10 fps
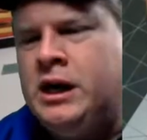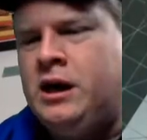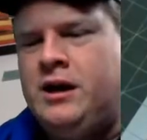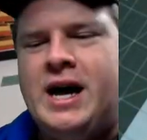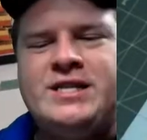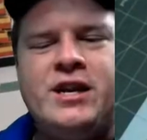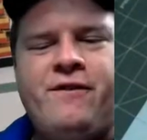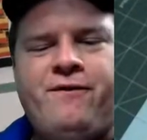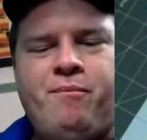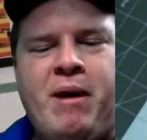that's
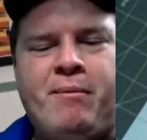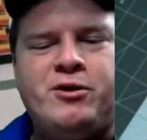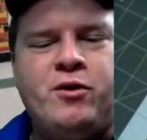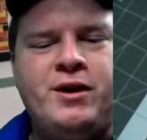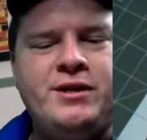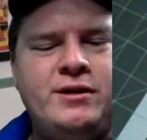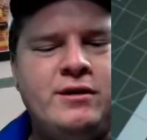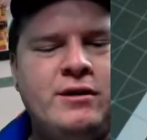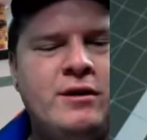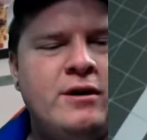enough paper toys
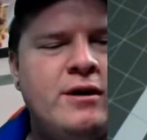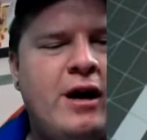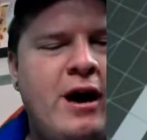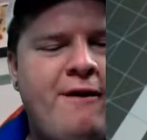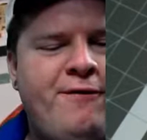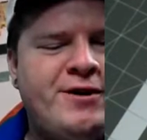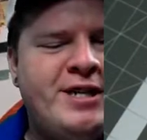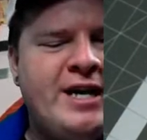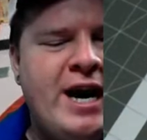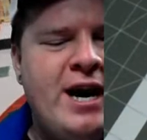for
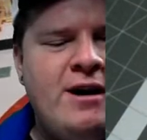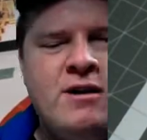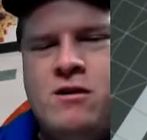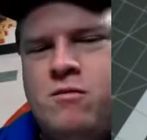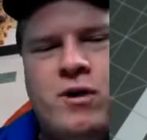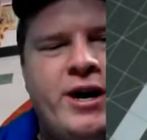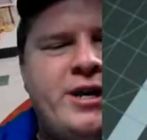today. We're going to